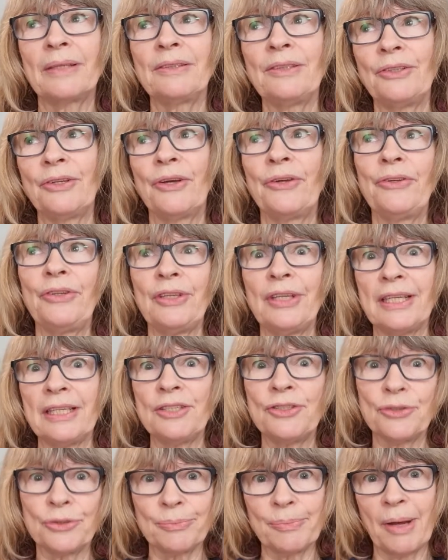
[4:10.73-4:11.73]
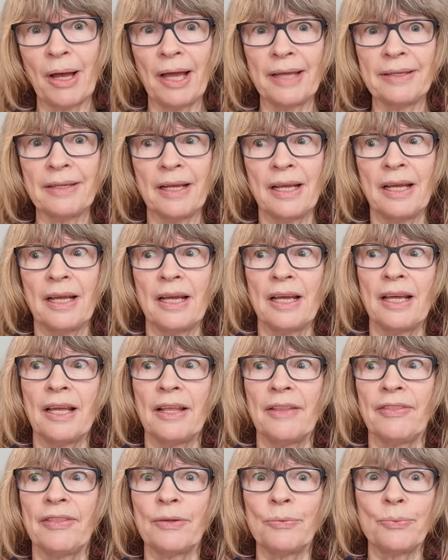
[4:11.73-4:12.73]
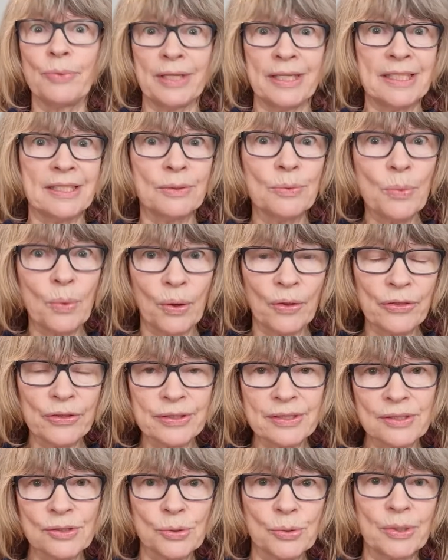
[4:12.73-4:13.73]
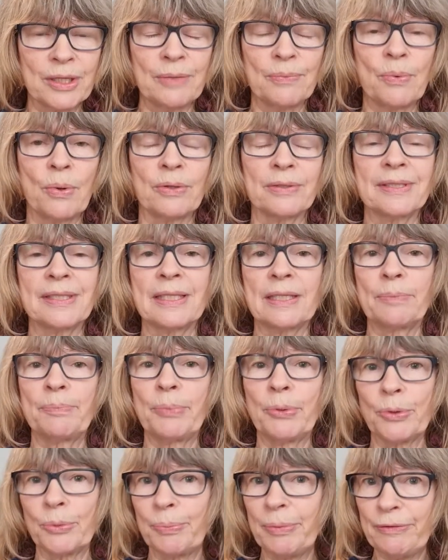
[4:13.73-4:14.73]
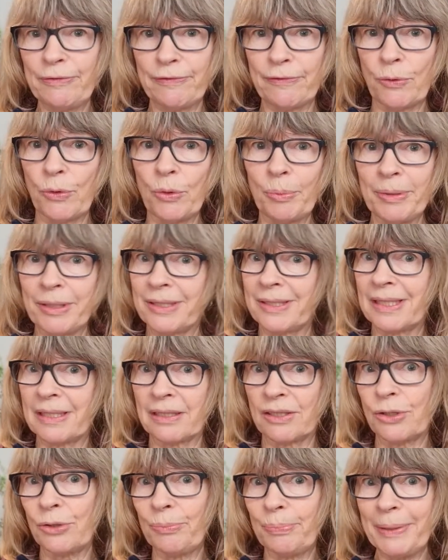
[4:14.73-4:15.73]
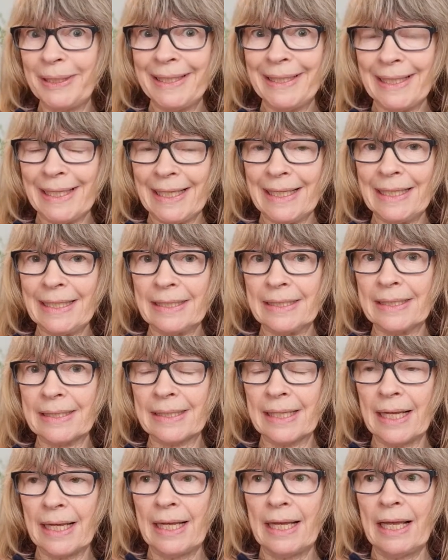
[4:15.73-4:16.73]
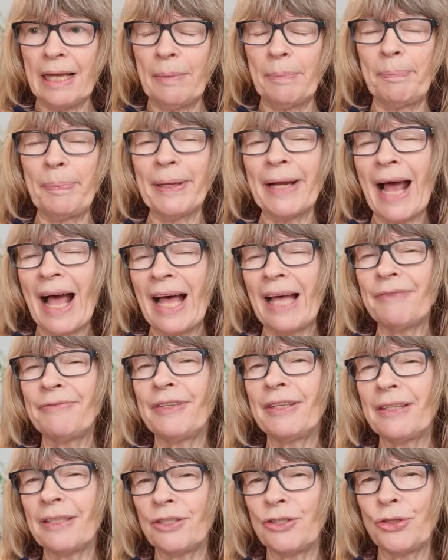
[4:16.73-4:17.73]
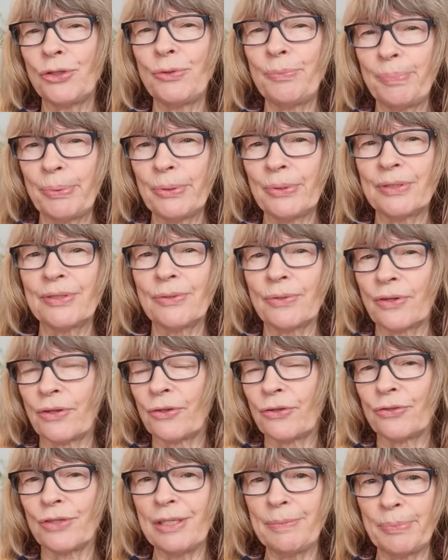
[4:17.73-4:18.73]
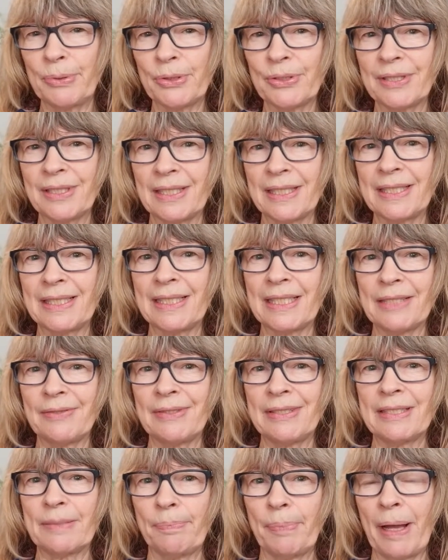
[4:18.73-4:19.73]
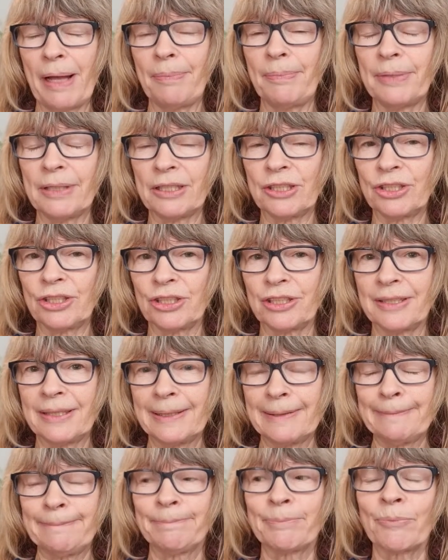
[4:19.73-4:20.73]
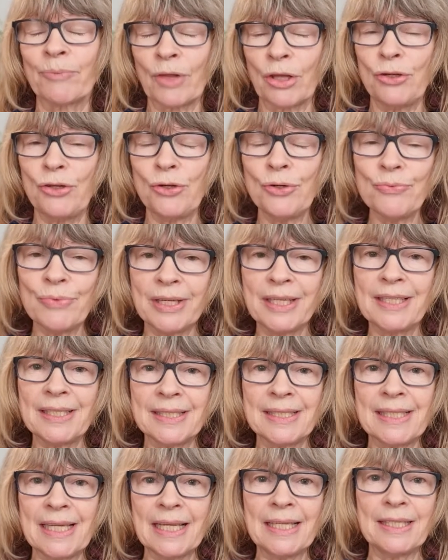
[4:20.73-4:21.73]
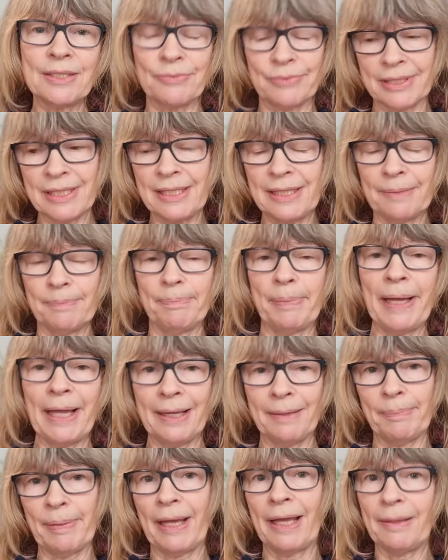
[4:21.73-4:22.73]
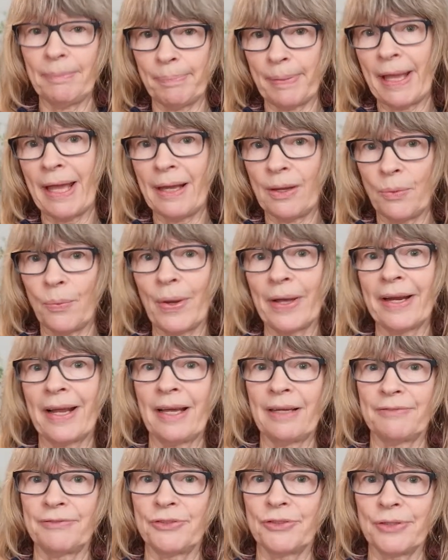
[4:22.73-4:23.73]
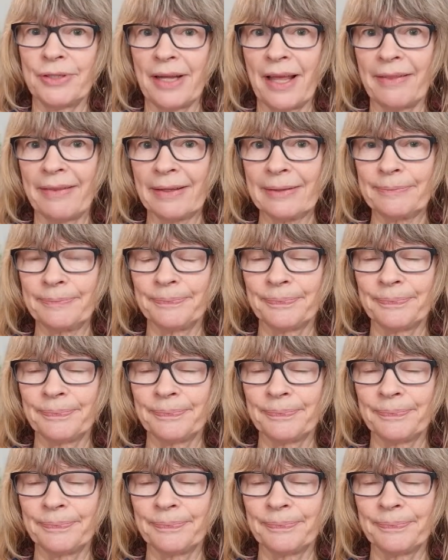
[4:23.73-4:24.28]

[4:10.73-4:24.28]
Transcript: you need to remind the reader what the story was of the book before because it could be years. But after the 2 books or the 3 books in the series are published, new readers tend to read them bang, bang, bang, one after another.